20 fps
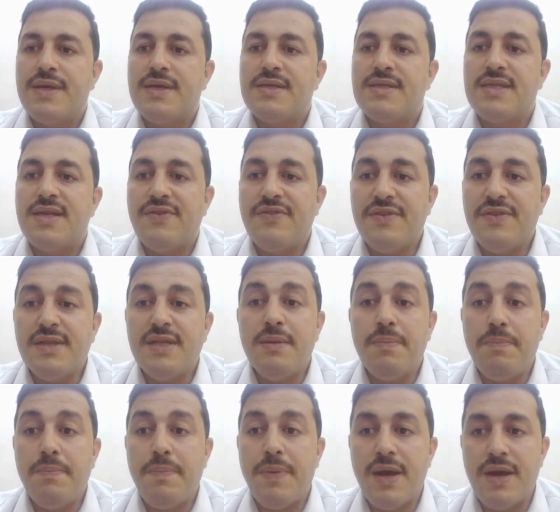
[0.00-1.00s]

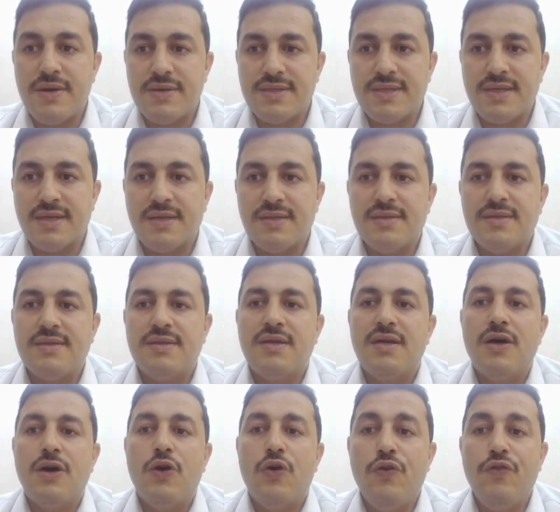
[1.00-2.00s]
70%
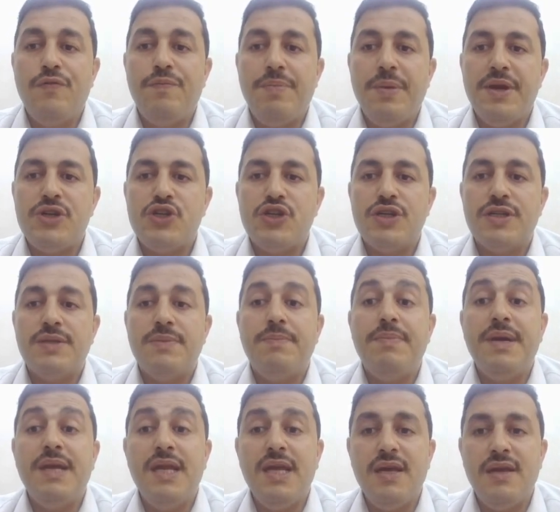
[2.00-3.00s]
of patients
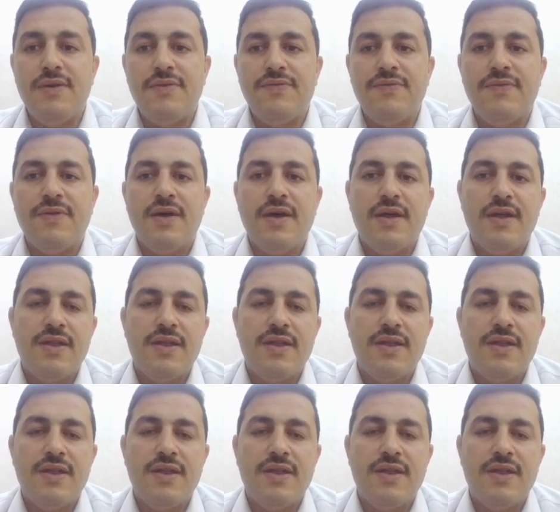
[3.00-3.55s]
believe